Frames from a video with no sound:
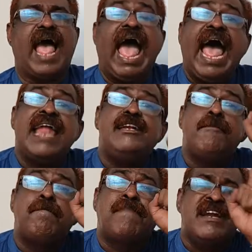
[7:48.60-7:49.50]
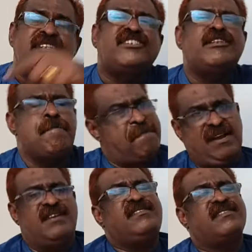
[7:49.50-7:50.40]
and
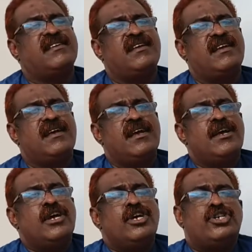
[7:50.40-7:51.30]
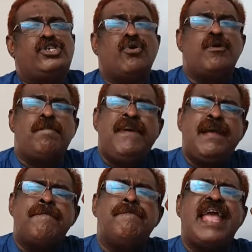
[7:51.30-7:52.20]
principles should
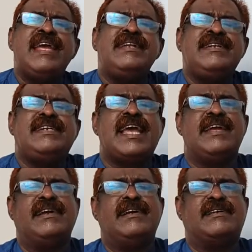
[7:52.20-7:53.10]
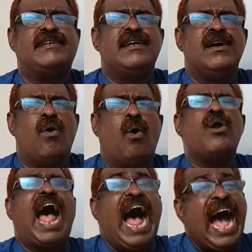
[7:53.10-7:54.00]
be maintained
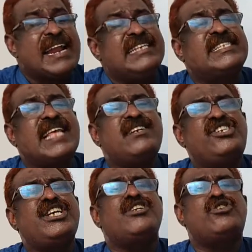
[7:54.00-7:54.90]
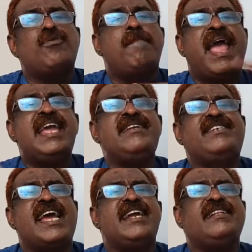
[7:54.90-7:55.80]
or are essential to
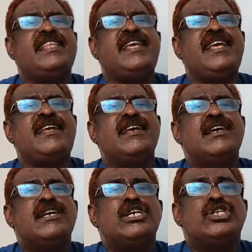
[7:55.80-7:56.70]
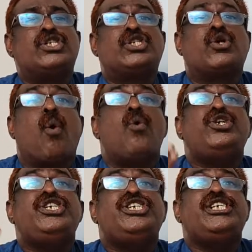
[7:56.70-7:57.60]
maintain the
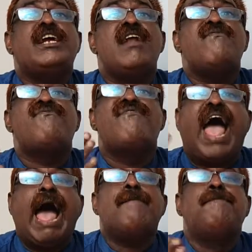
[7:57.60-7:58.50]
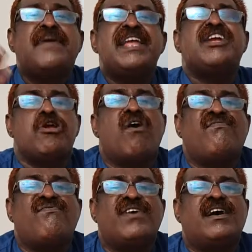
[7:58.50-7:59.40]
social fabric
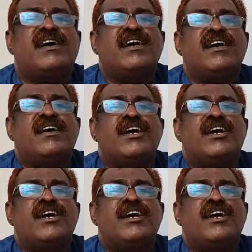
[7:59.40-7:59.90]
of